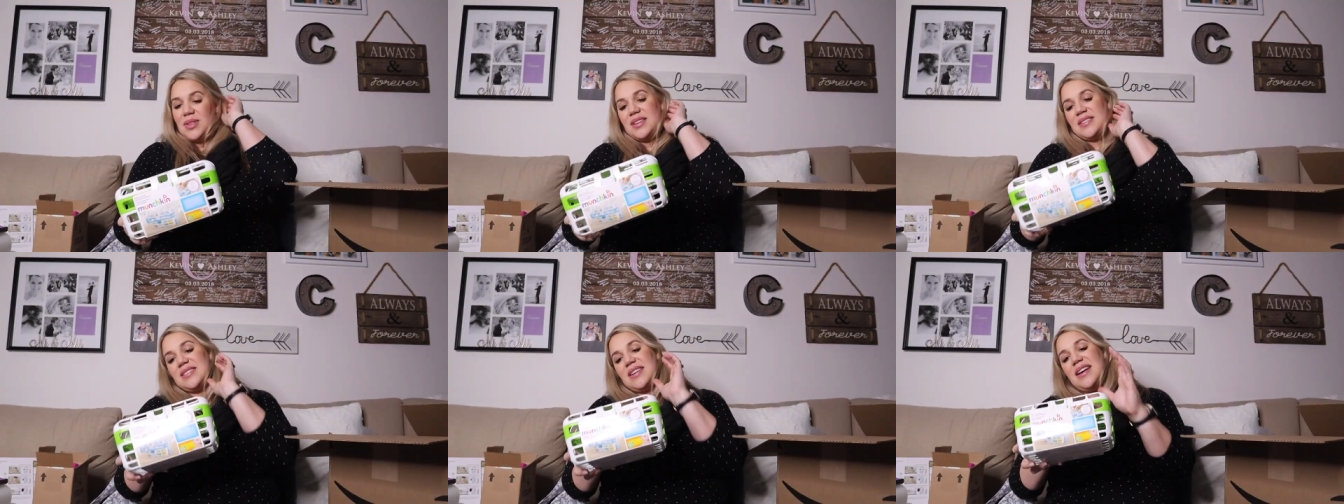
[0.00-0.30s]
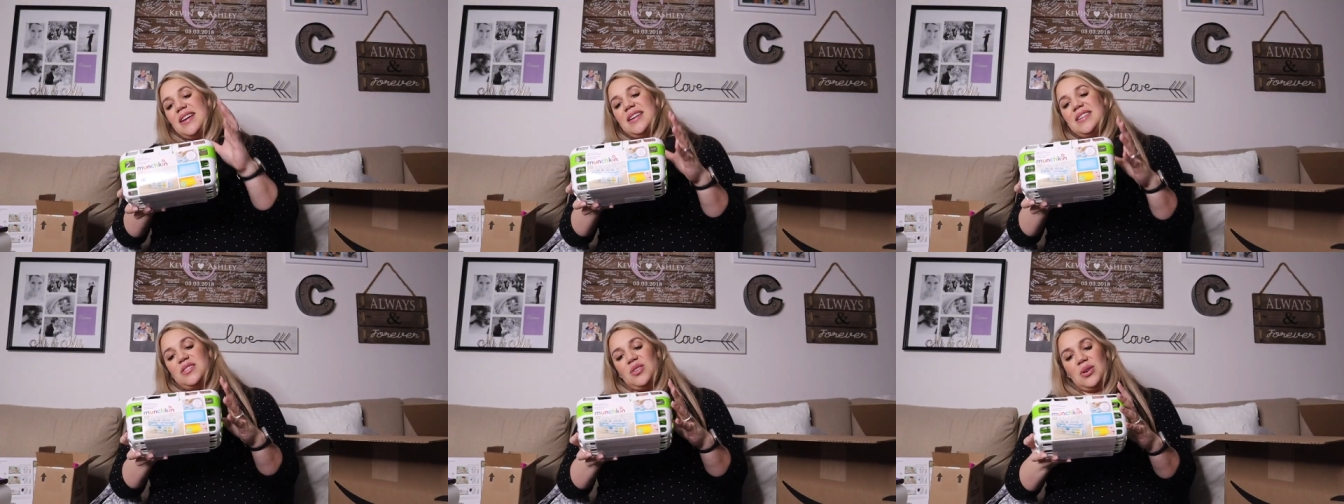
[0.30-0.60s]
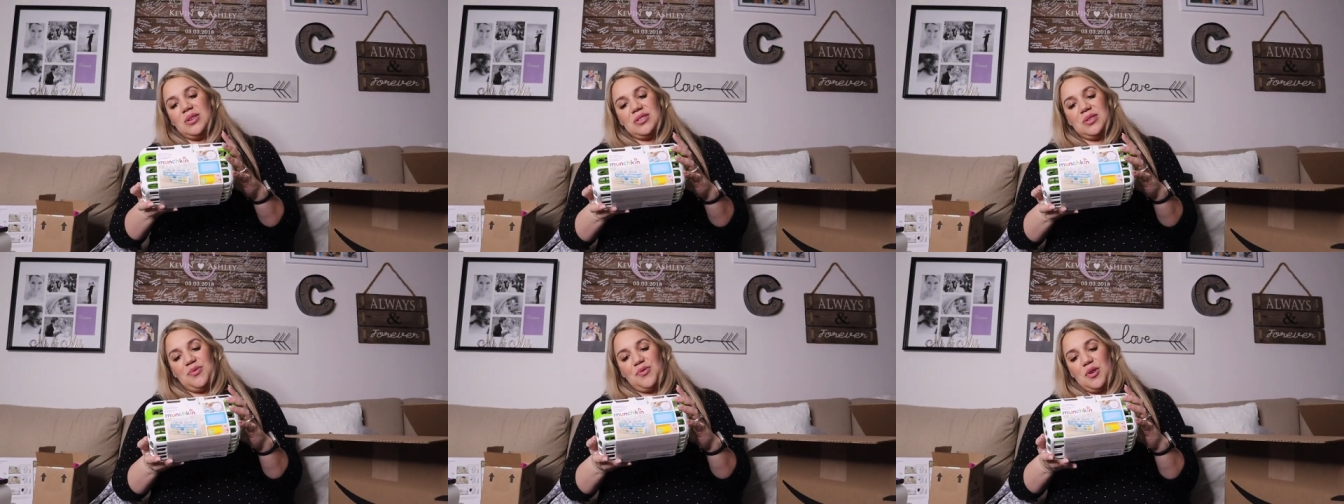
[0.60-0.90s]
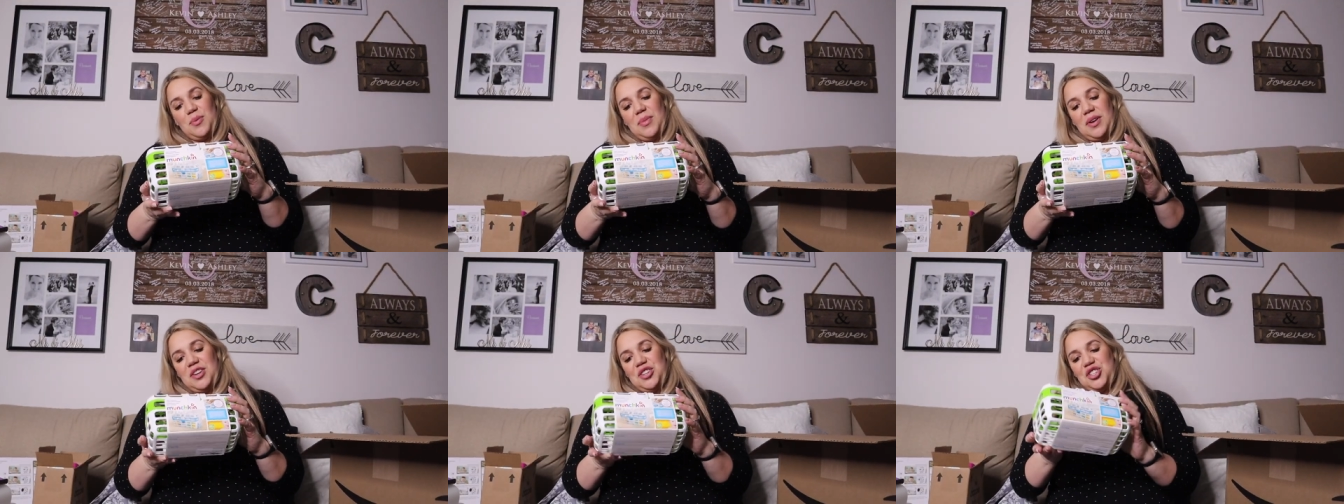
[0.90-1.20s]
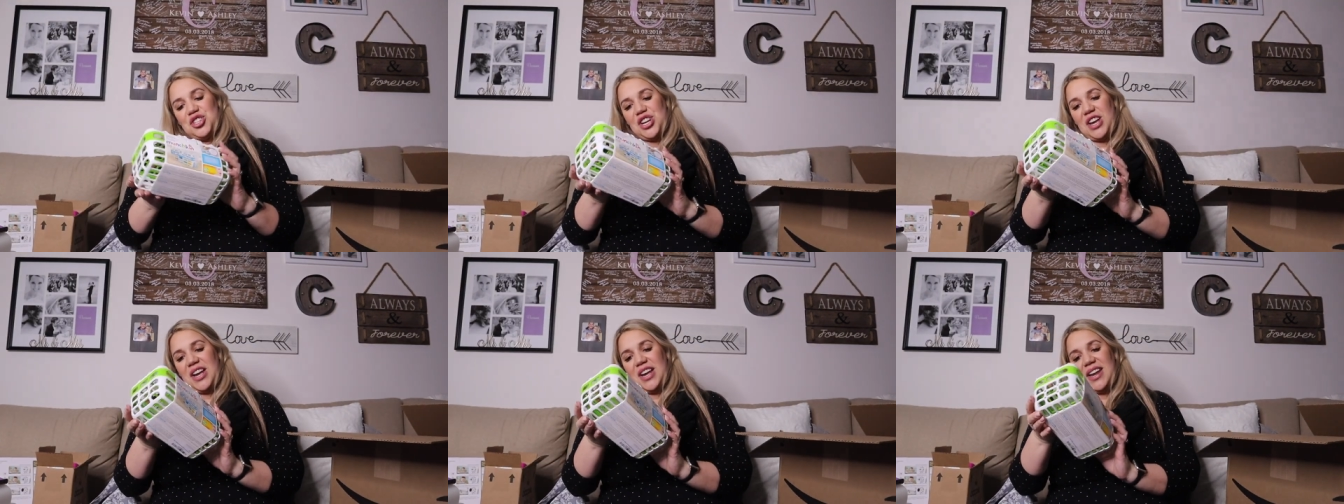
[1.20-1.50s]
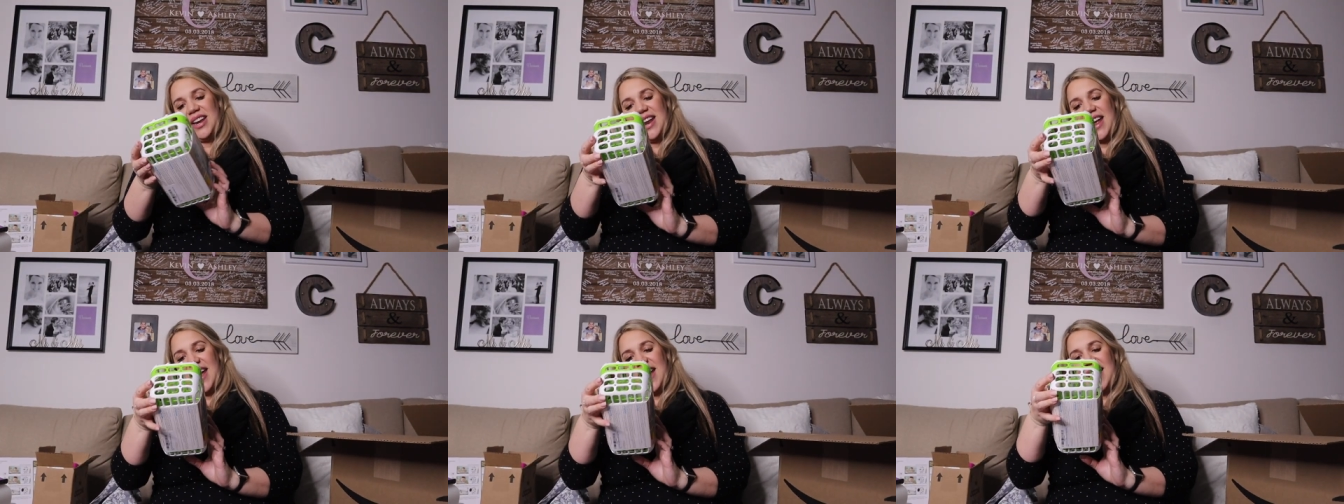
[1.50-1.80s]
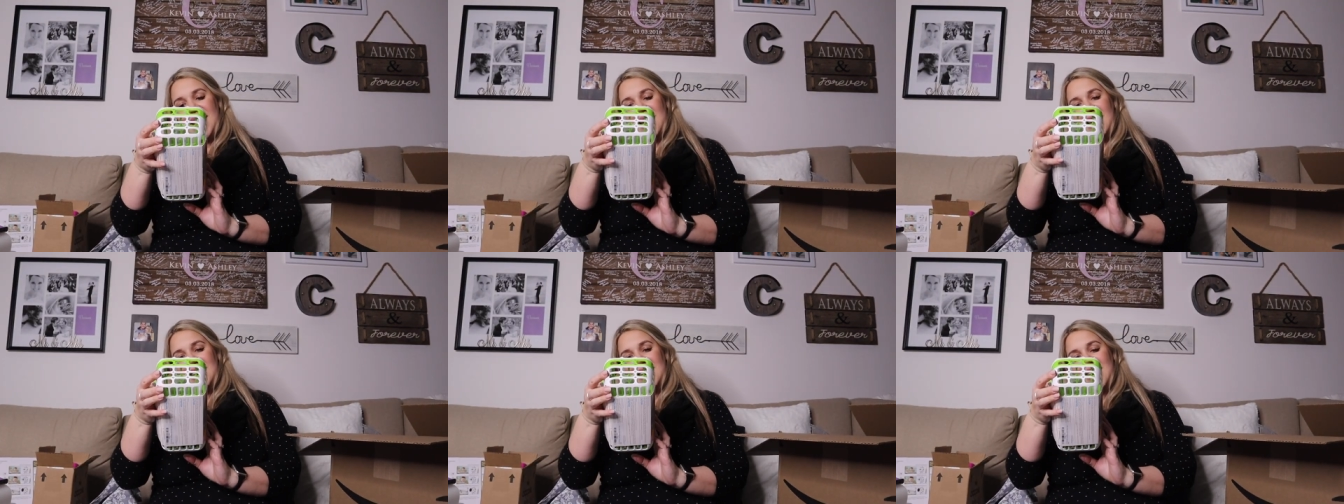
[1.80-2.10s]
this guy is also from Munchkin
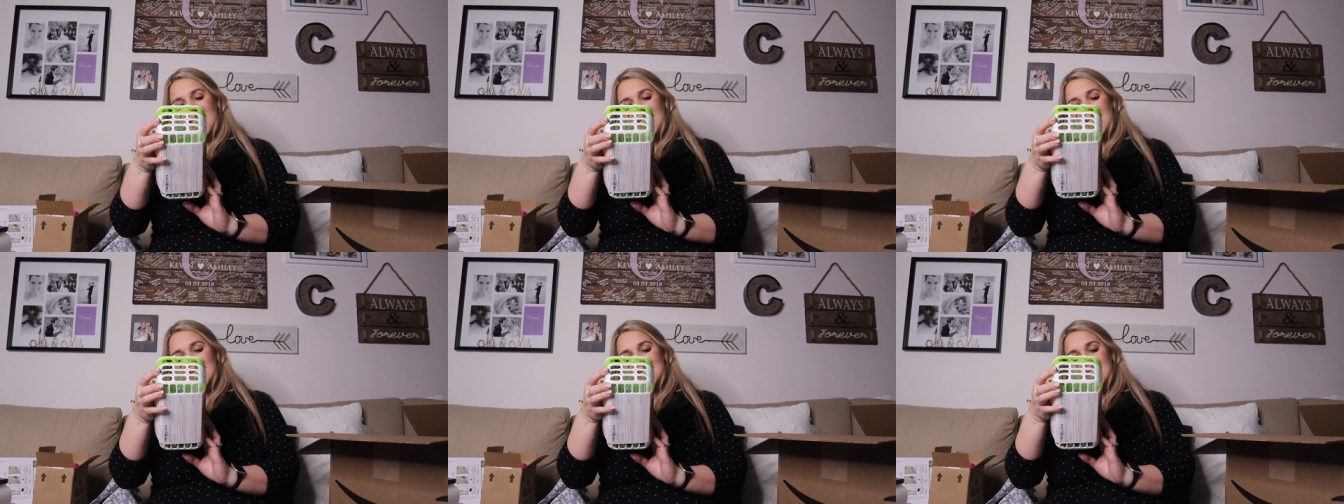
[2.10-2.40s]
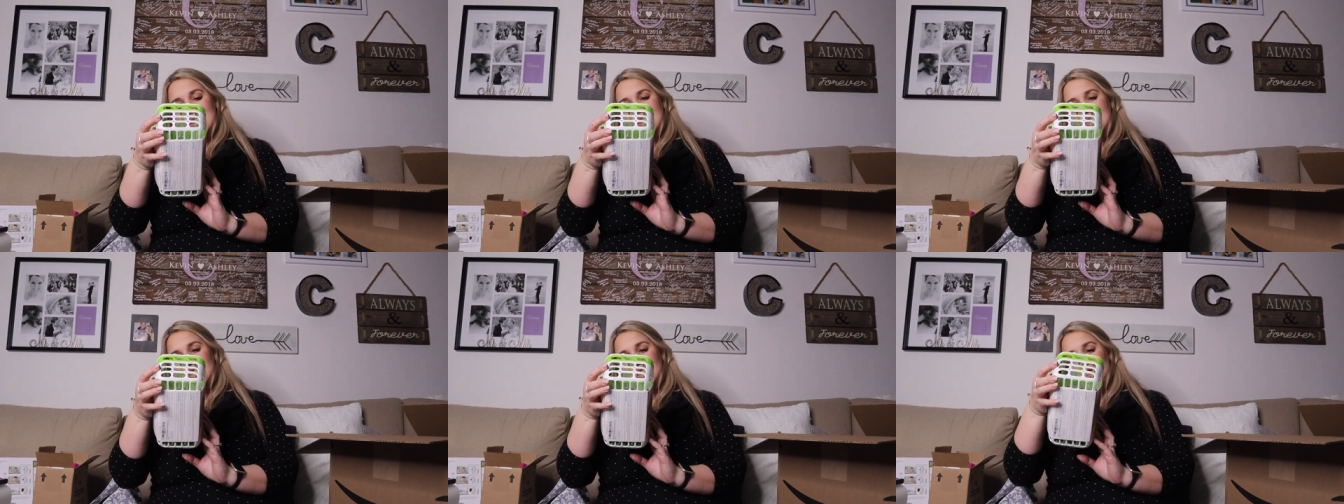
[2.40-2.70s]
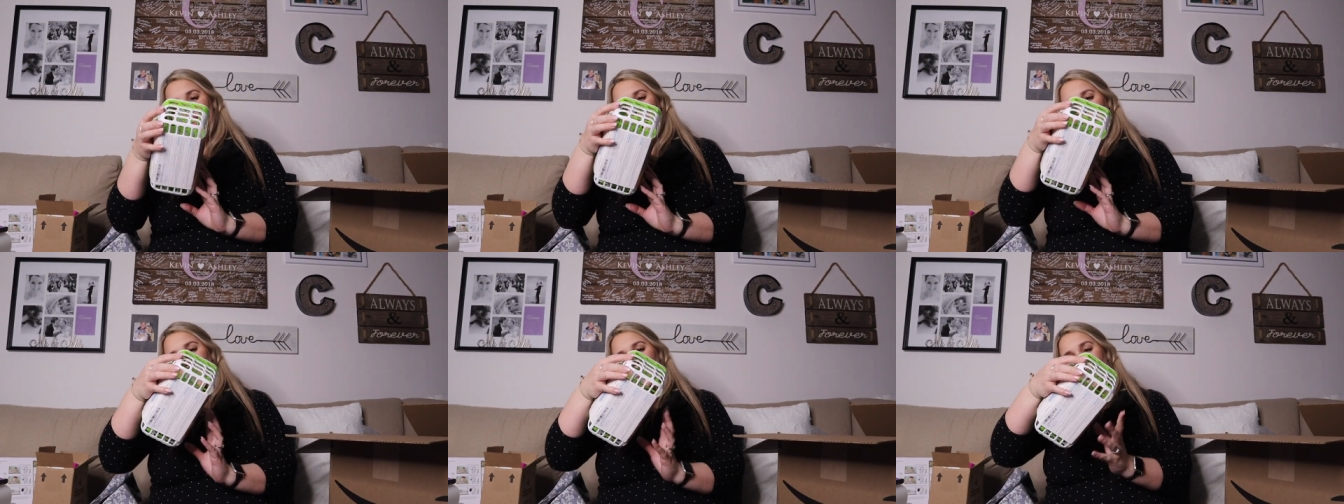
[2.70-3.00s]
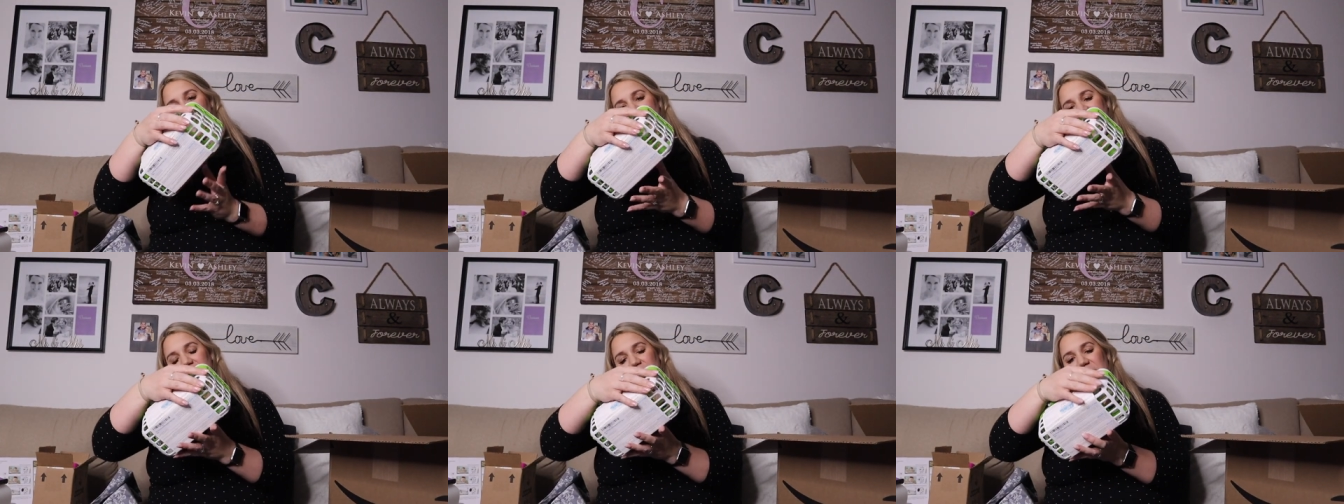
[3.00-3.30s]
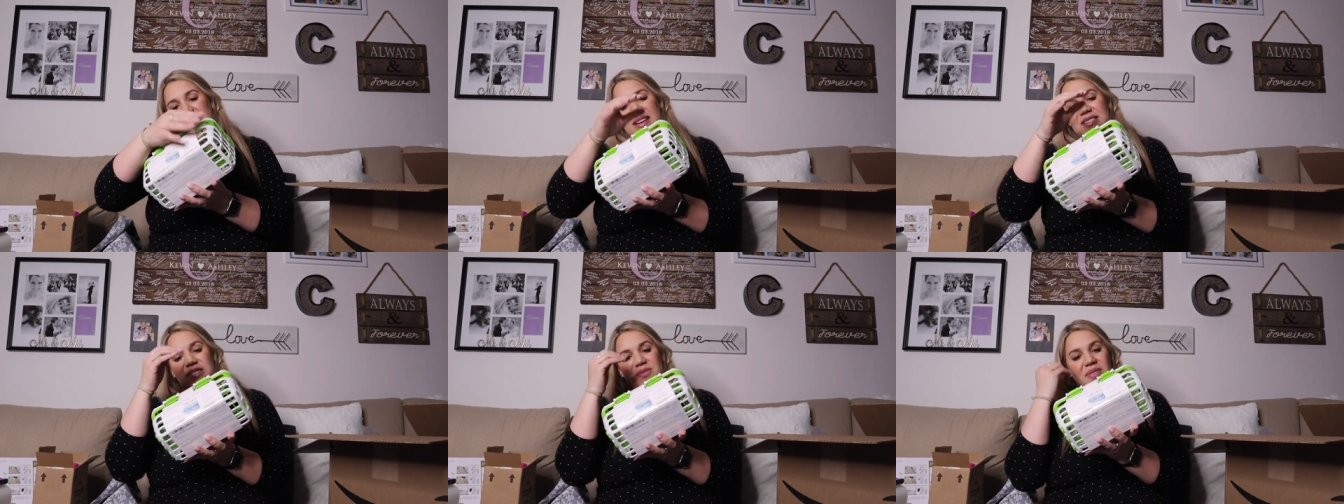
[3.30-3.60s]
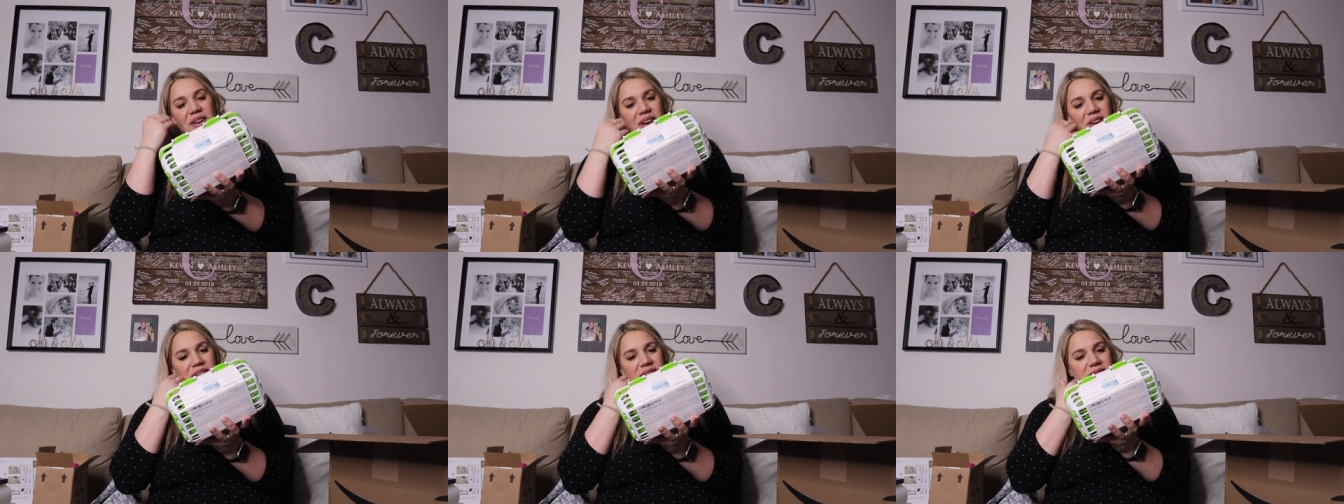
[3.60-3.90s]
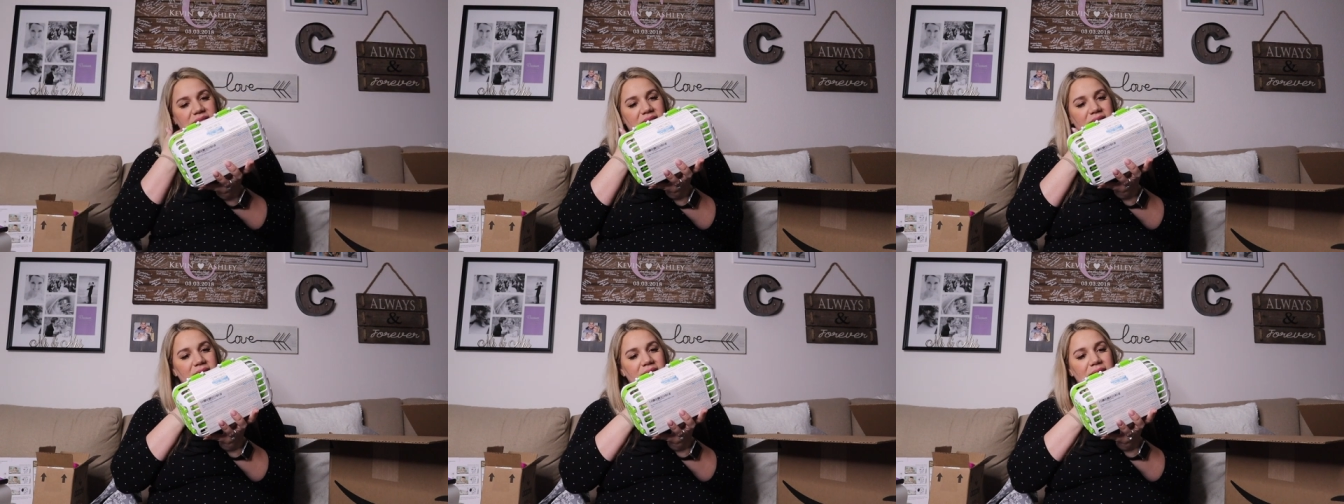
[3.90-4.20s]
and this is to clean the pacifiers.